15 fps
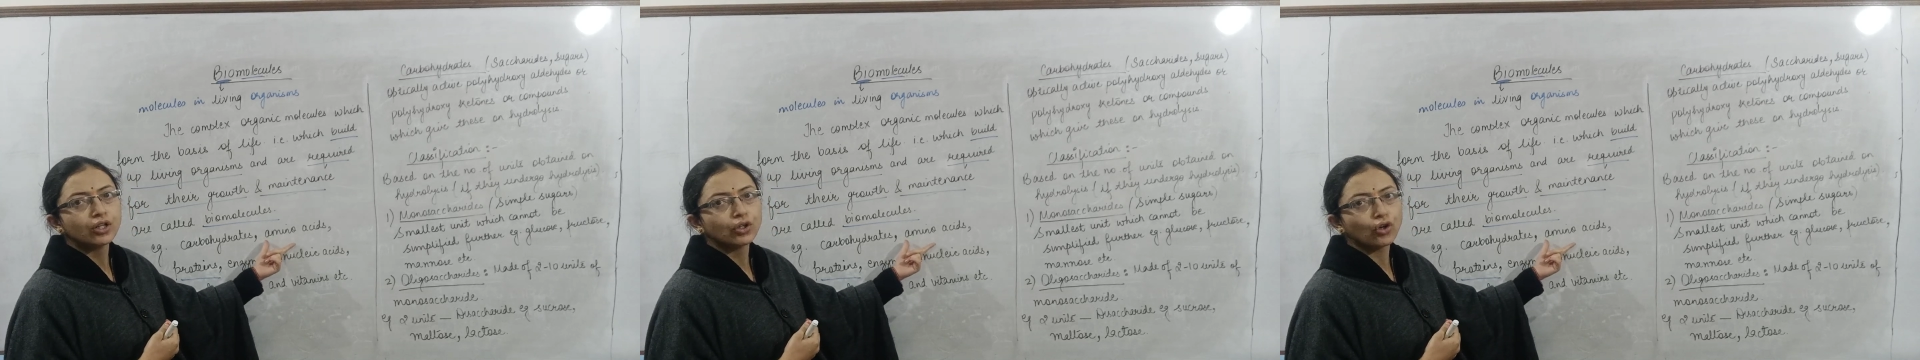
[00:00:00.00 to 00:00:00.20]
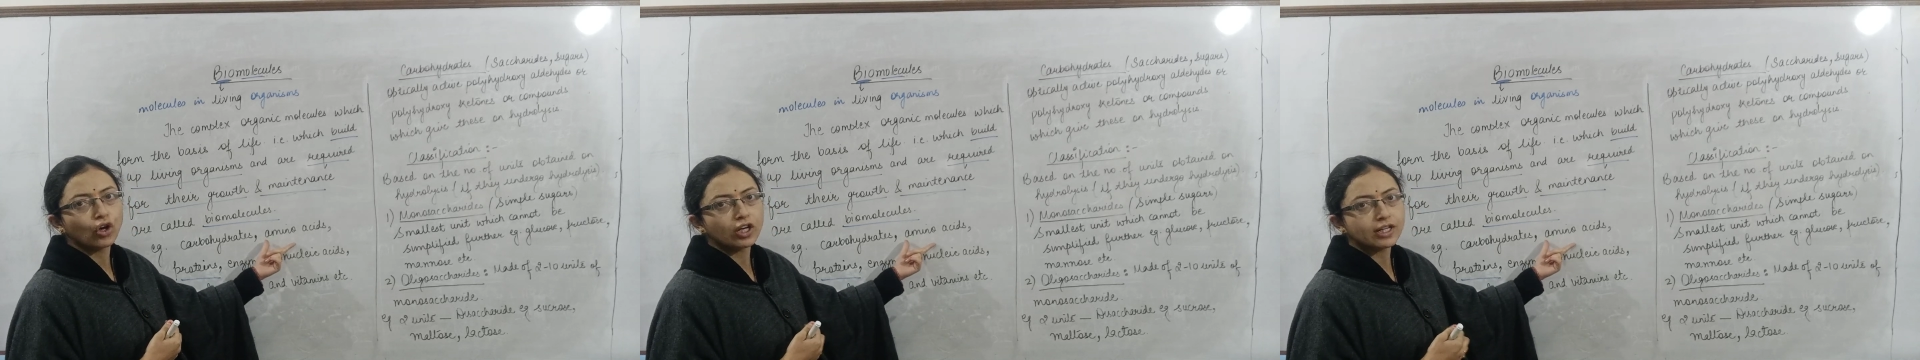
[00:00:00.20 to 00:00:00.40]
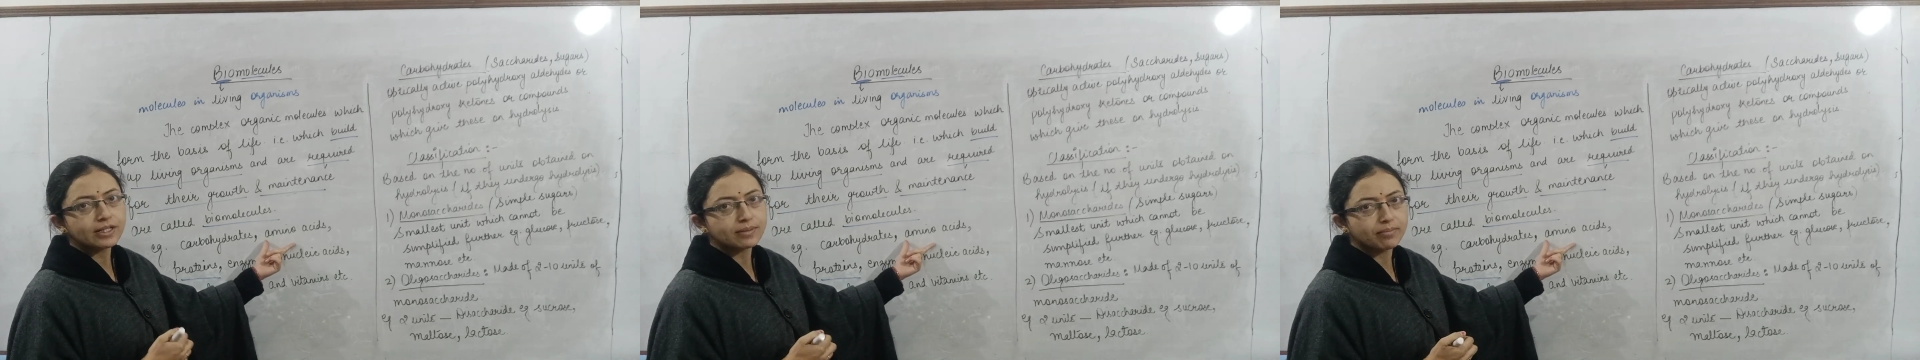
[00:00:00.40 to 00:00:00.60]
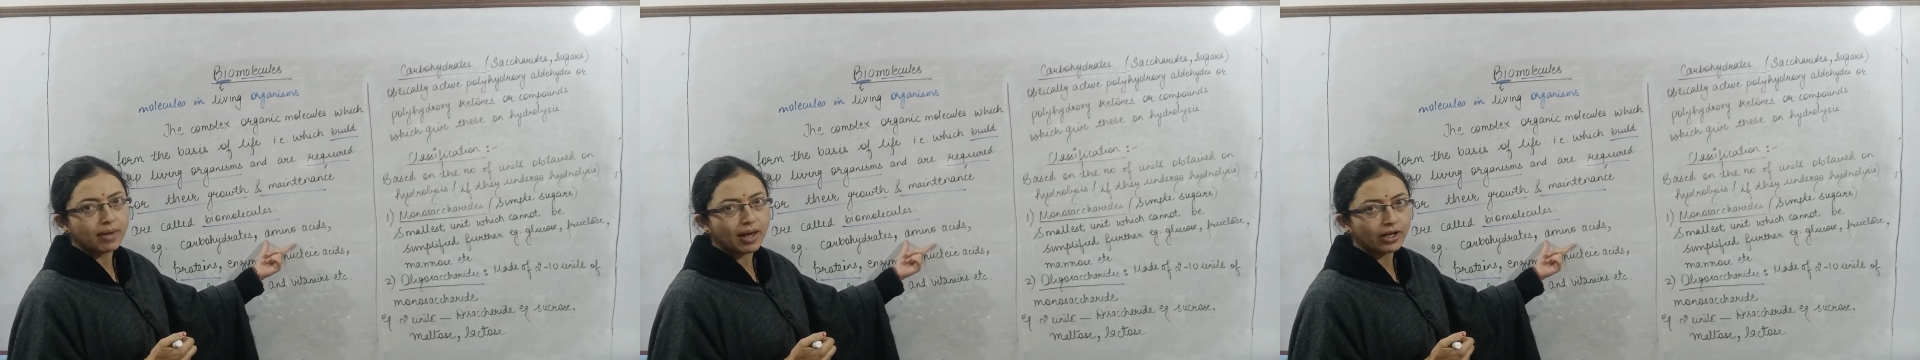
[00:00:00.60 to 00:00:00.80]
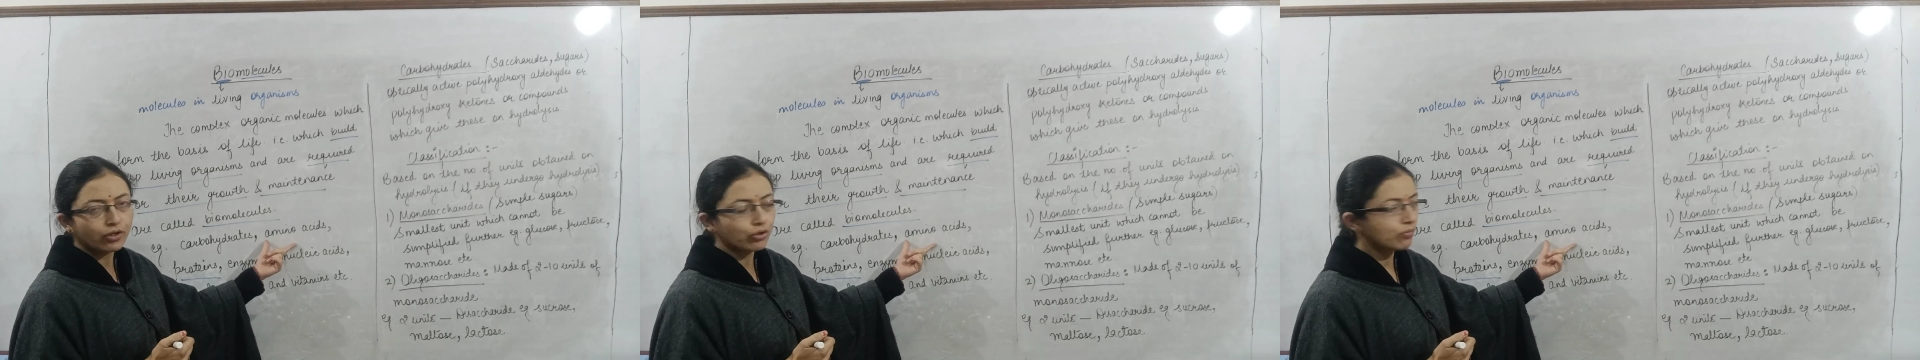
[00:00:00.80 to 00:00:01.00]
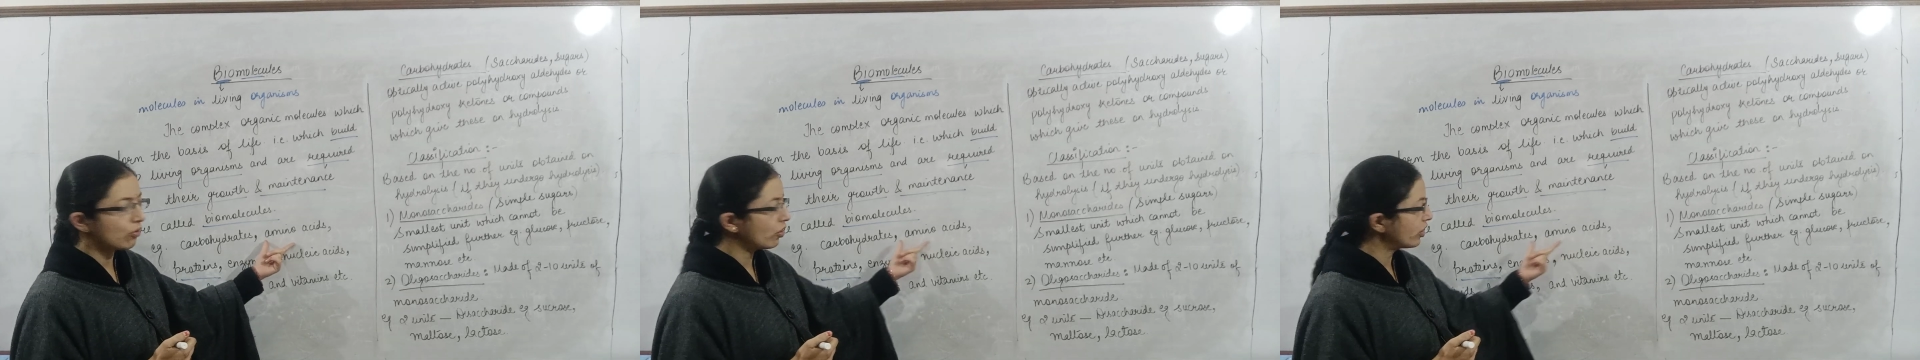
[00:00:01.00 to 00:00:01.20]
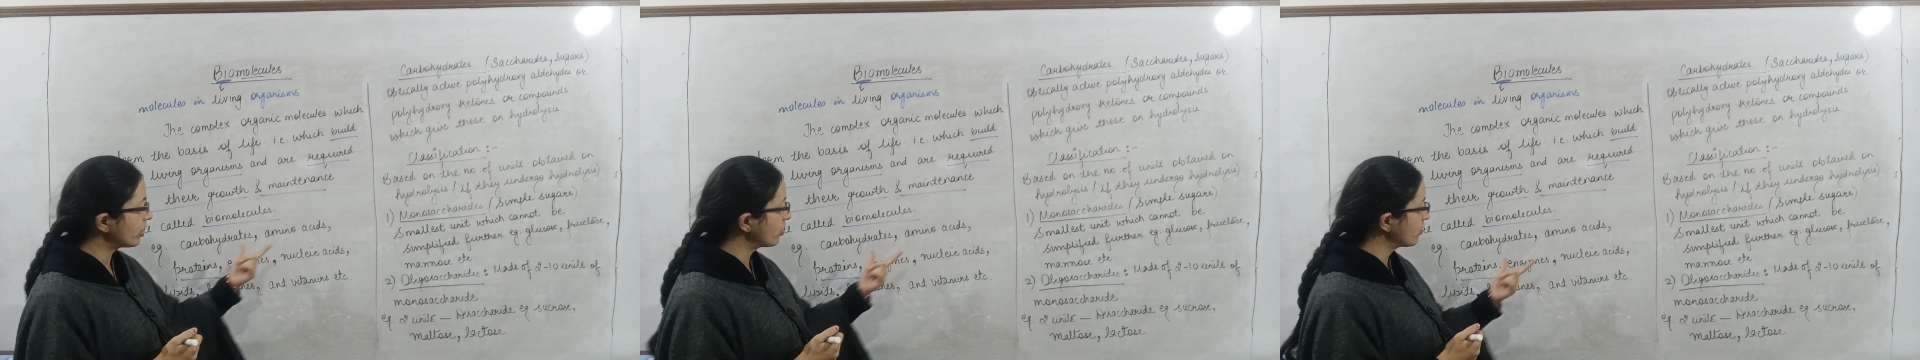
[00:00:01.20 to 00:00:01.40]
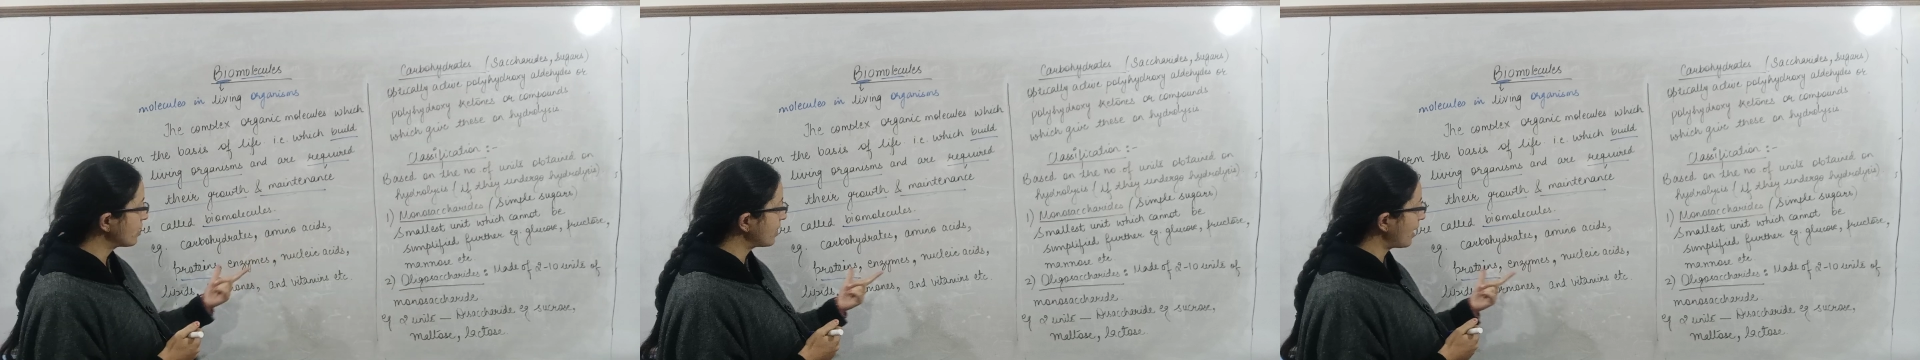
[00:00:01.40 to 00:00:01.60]
called as
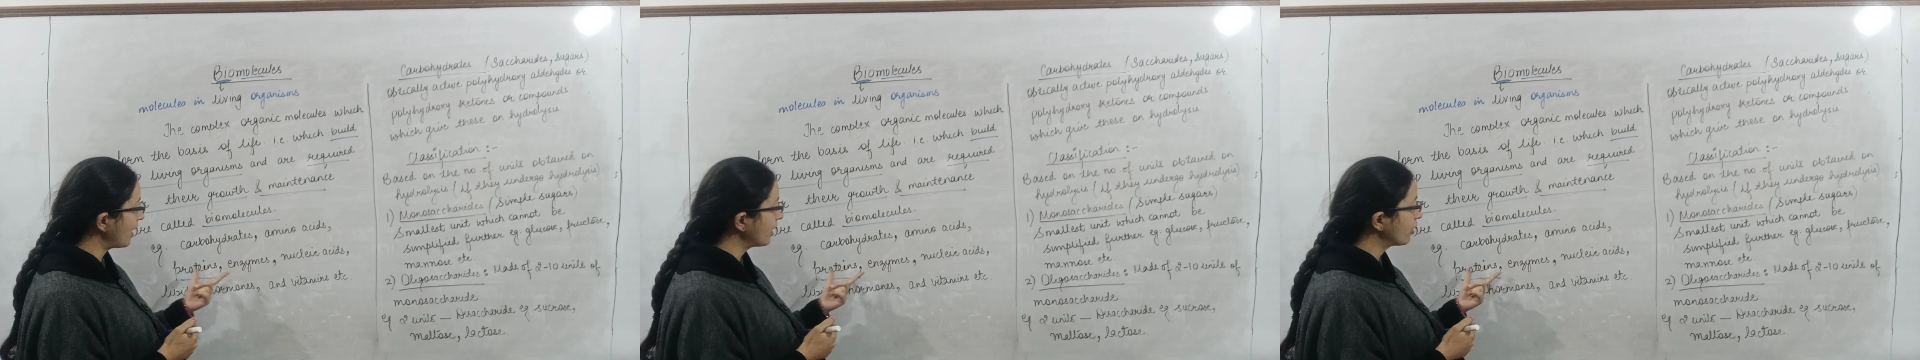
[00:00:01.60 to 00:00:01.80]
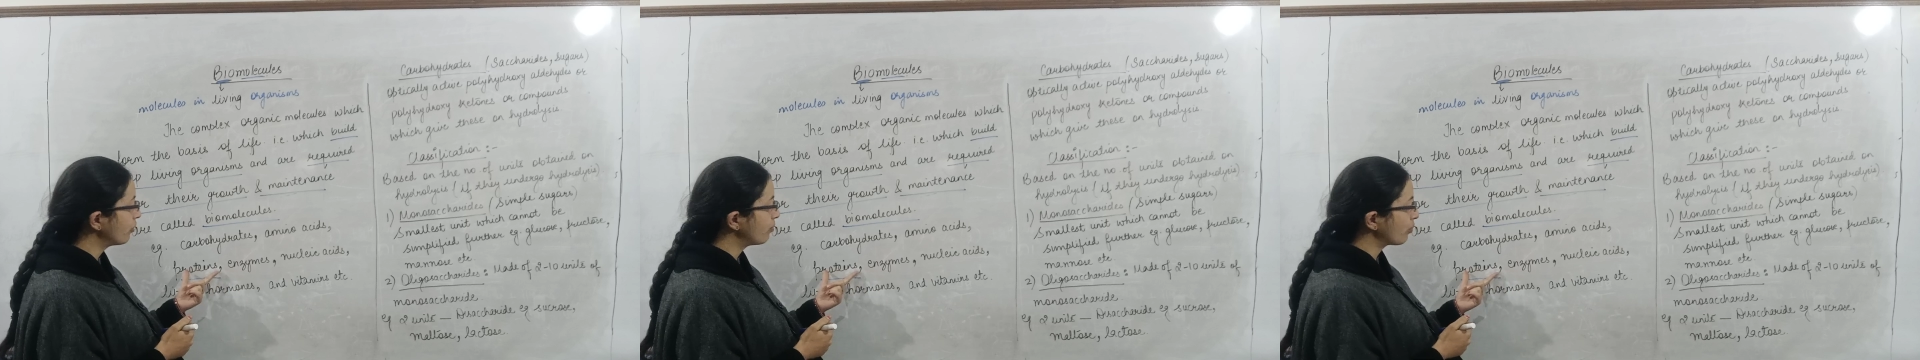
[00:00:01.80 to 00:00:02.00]
macromolecules like